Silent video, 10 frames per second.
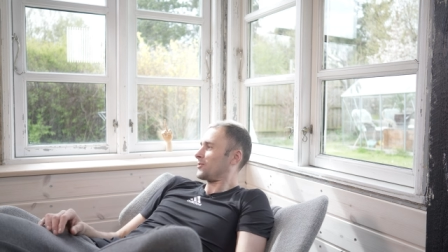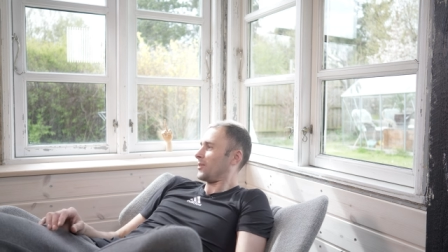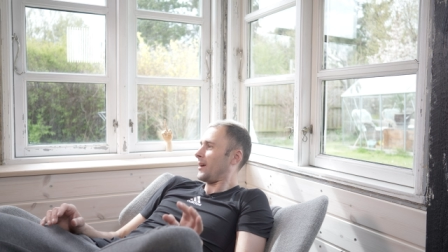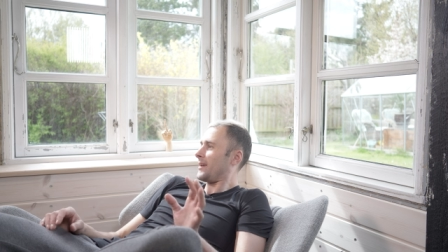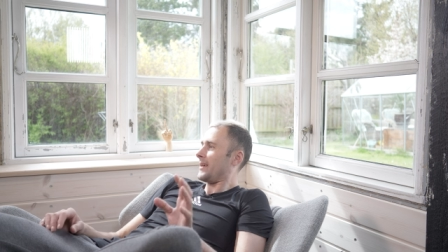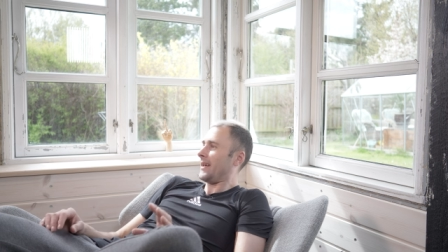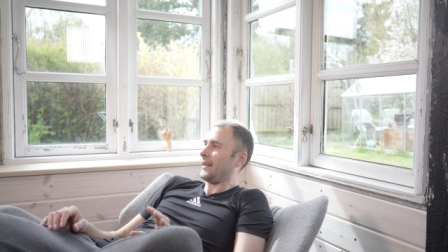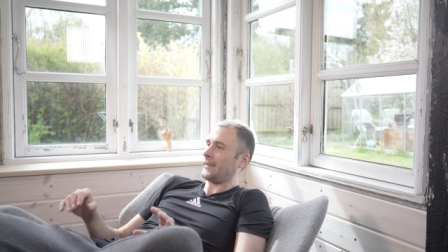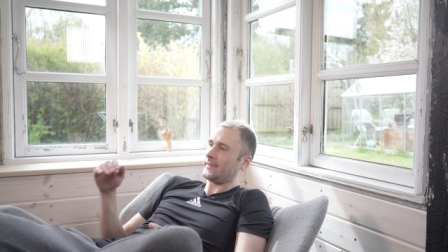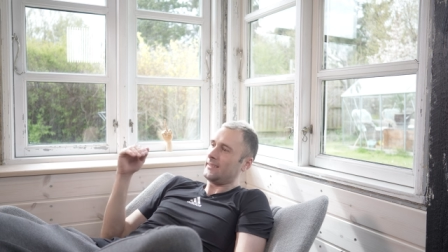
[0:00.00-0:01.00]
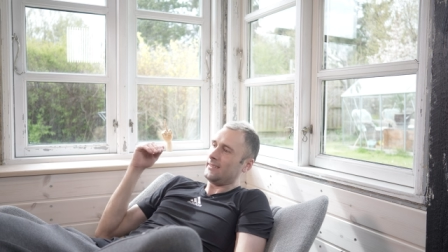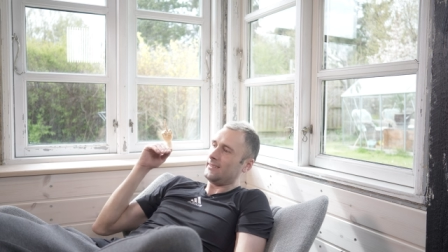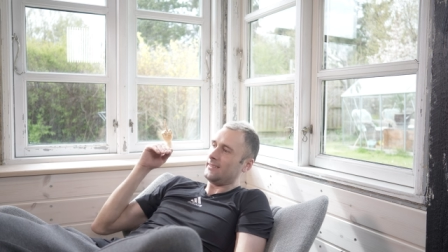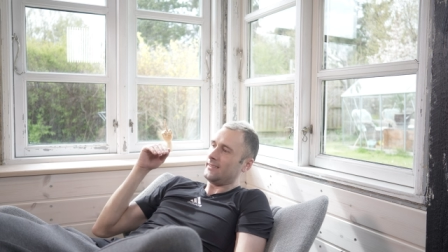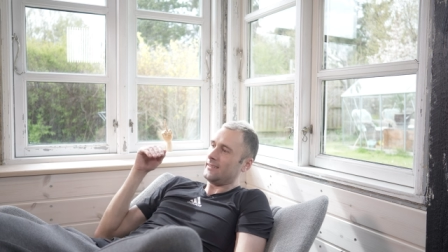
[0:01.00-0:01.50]
to try and
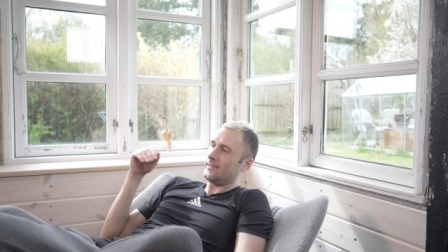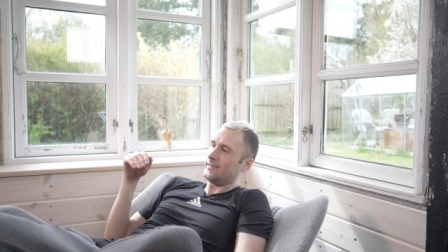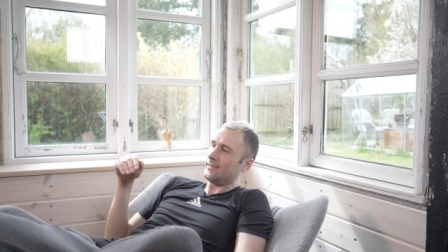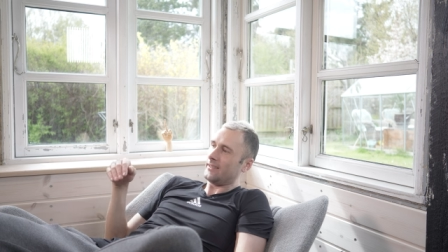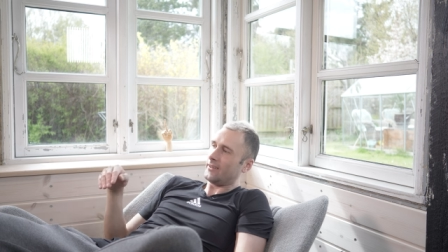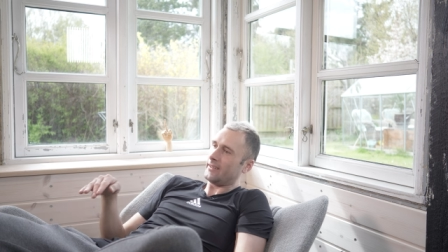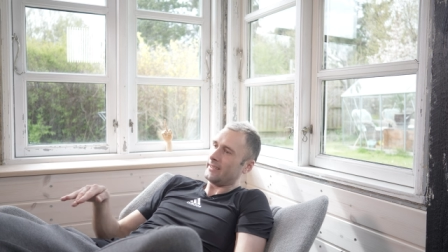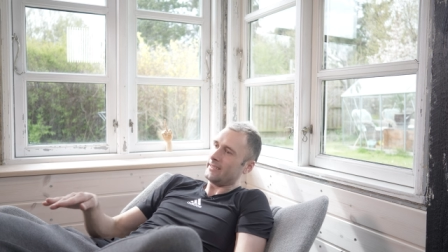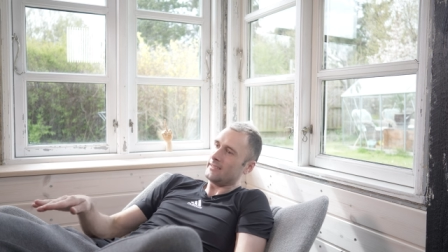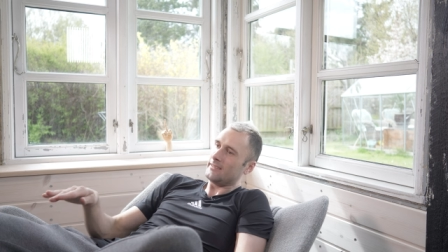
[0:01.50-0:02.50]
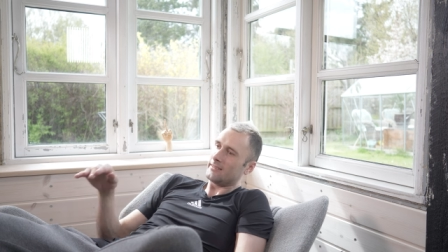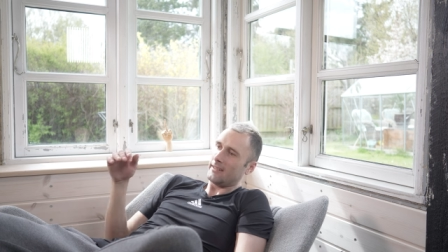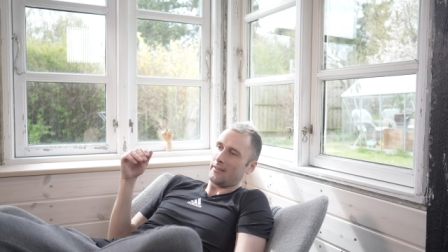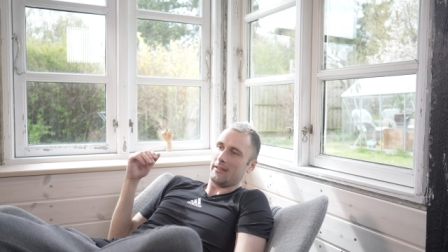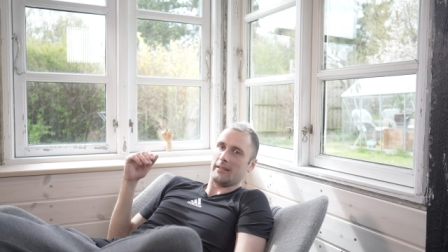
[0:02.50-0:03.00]
learn to ease
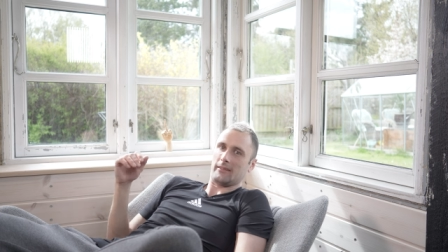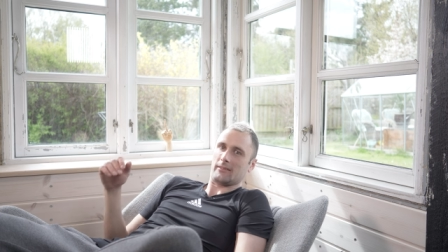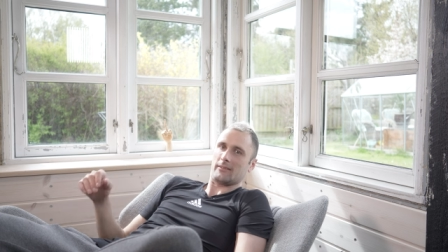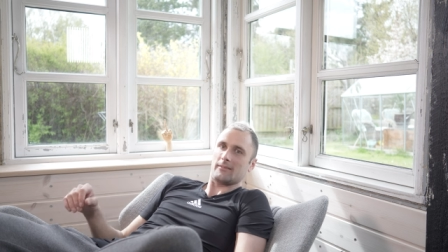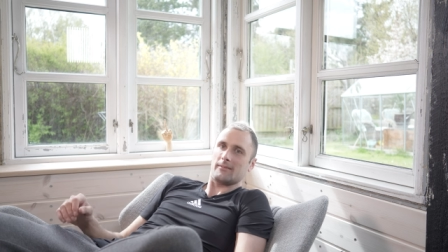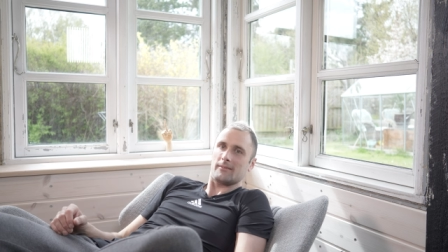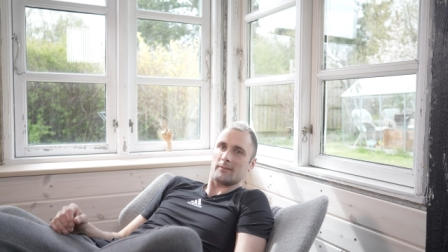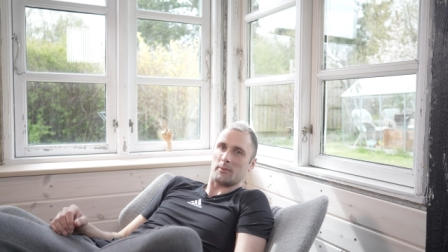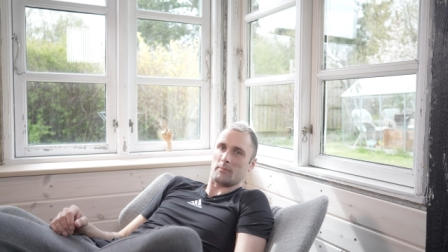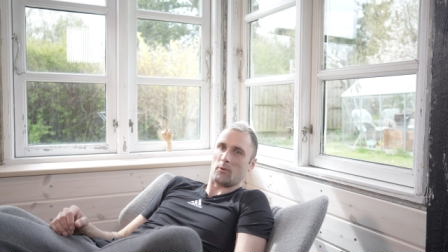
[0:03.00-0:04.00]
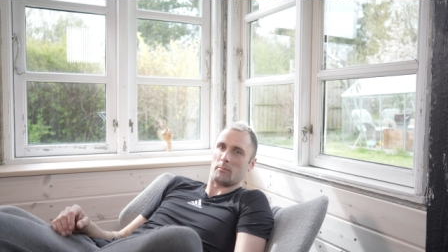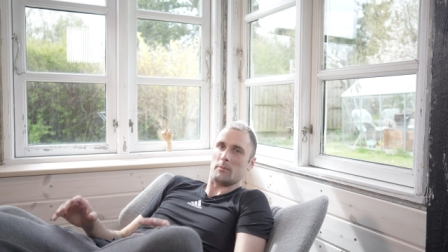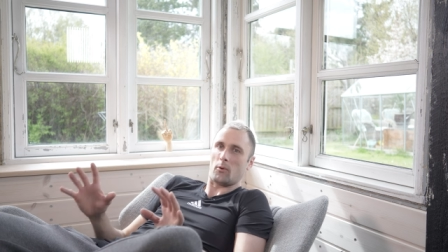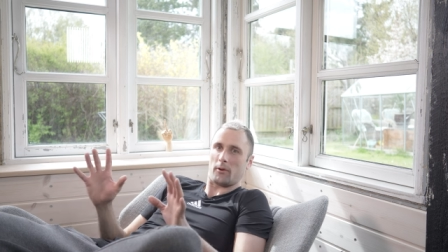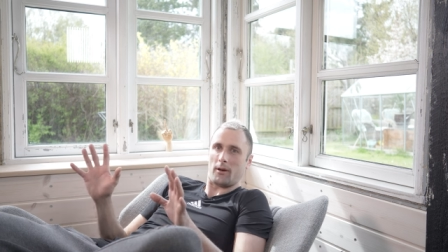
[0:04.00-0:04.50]
into things a bit more,
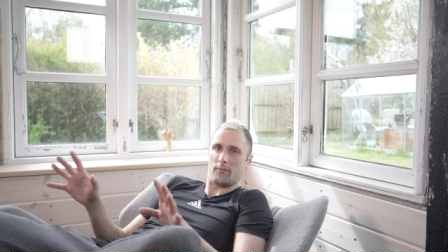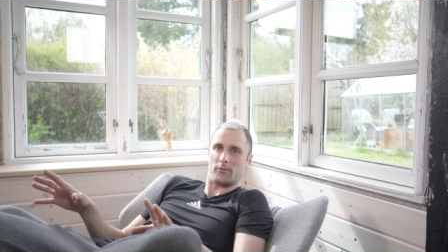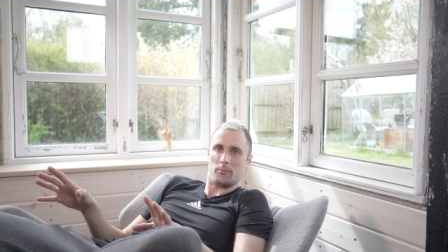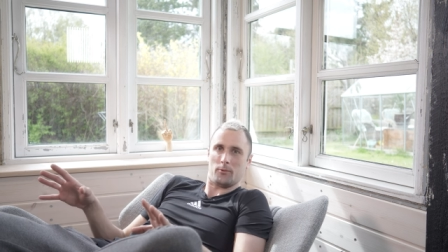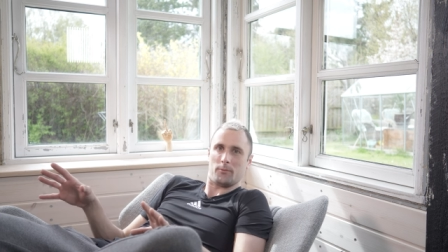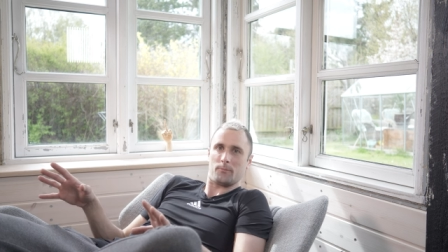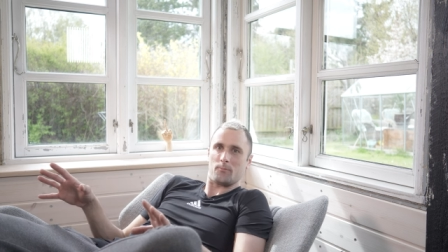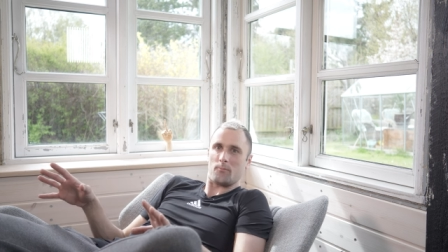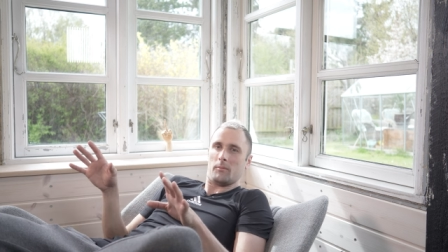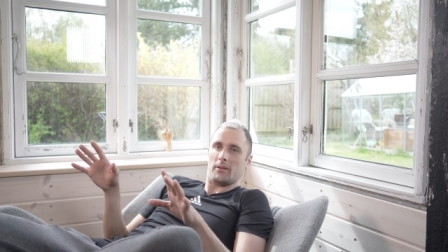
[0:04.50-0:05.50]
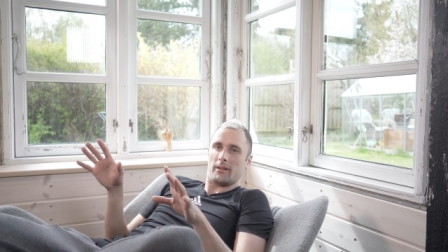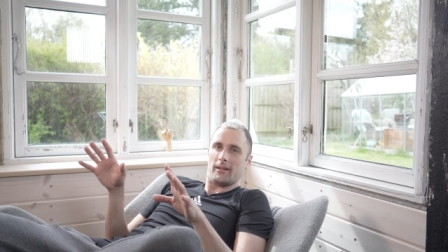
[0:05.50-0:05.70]
be more comfortable, and be a